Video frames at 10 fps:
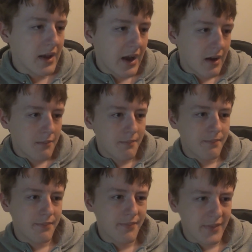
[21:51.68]

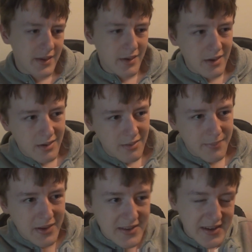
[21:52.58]

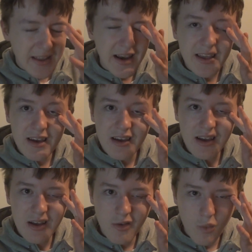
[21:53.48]
But it's kind of like,
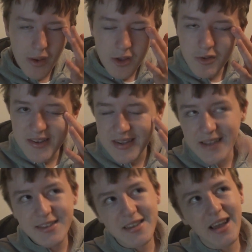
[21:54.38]
when you
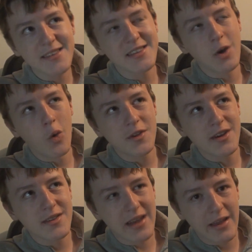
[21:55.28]
desensitize the
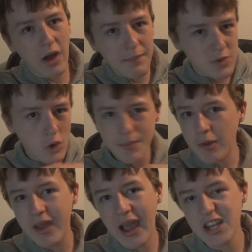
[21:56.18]
audience, like I'm talking
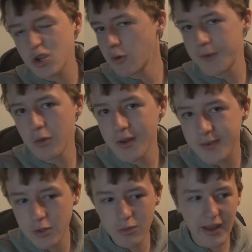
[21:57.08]
about casual
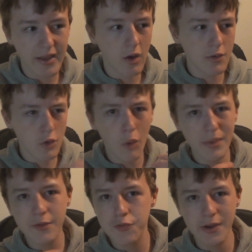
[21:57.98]
viewers who like
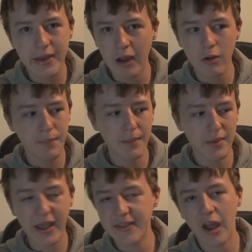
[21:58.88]
normally freak out at
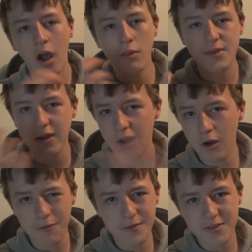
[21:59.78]
people getting their arms cut
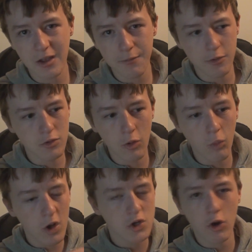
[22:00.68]
off and stuff, who
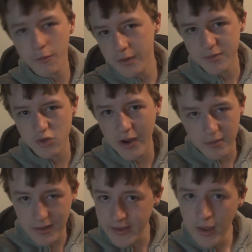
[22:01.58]
don't watch horror films
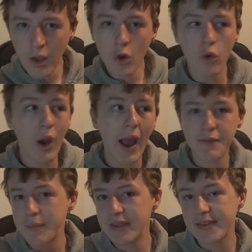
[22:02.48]
regularly, who
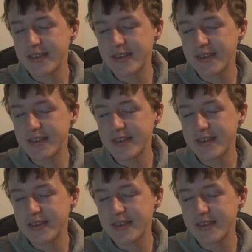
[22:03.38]
haven't been